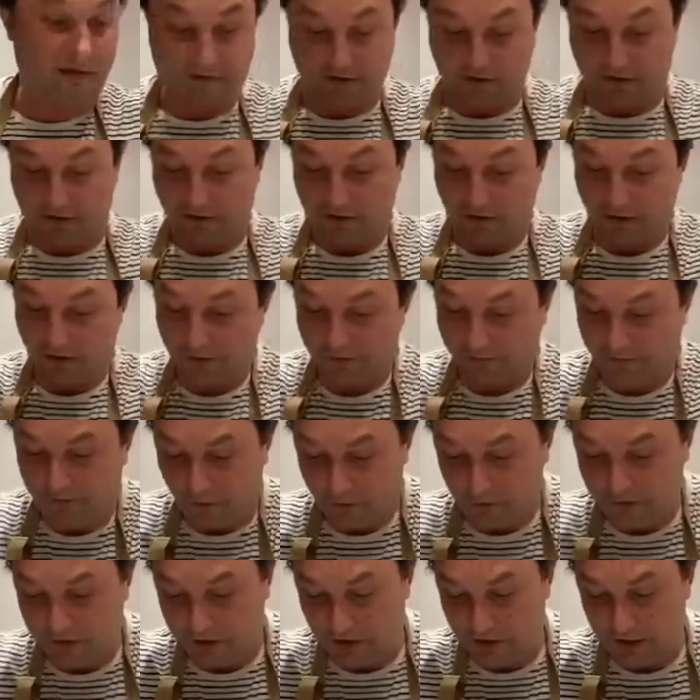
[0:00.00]
I've got
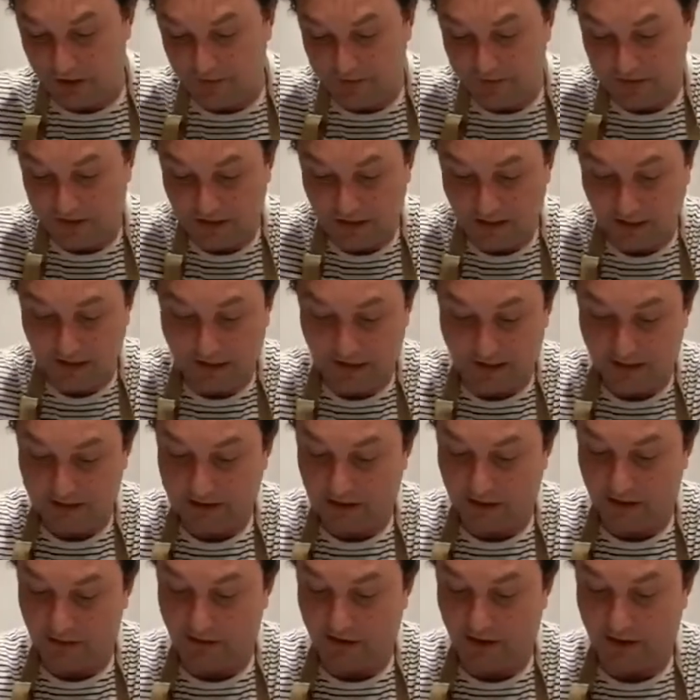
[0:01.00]
4 serves,
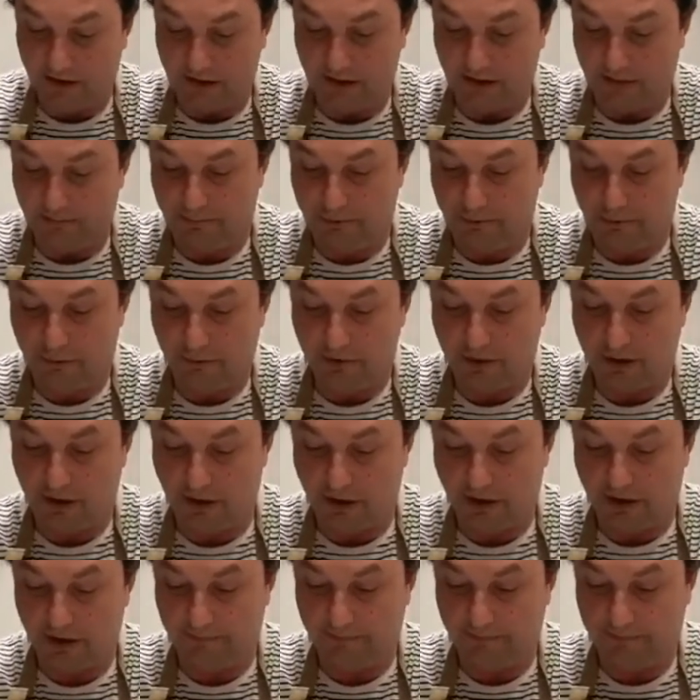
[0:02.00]
so I'm going to put
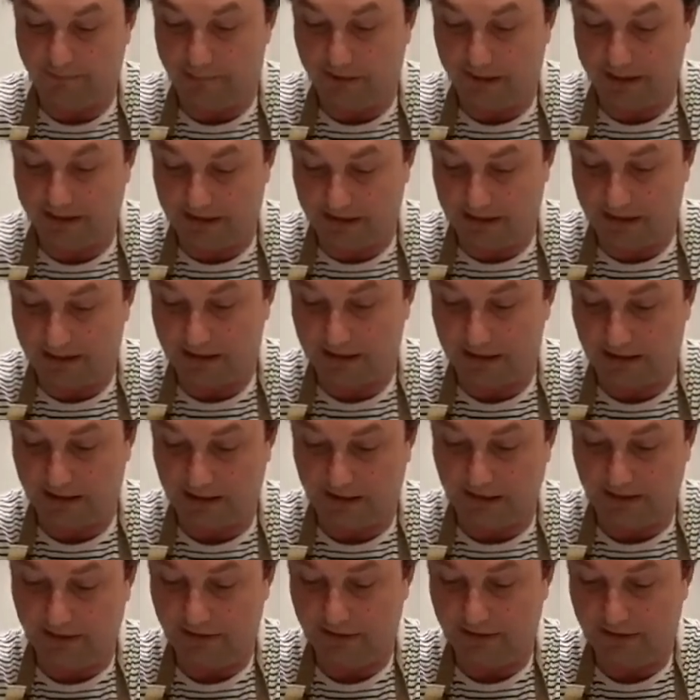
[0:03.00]

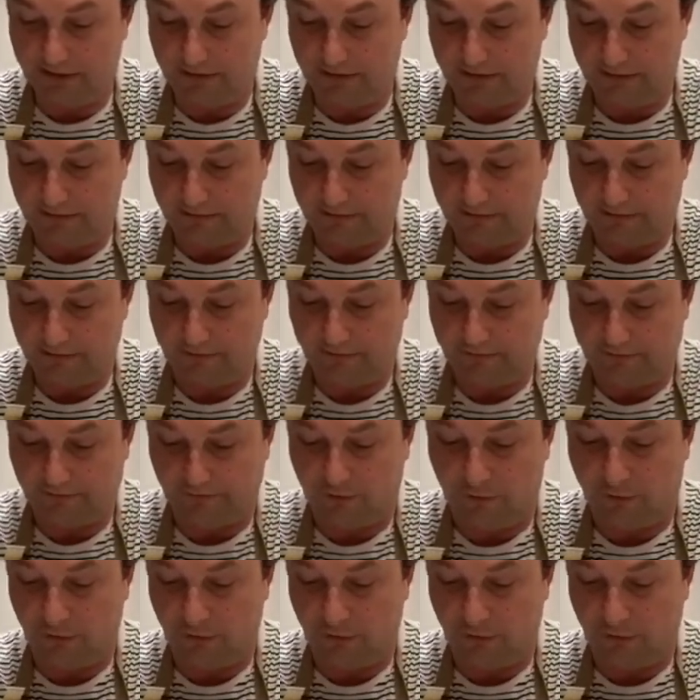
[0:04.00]
basically 4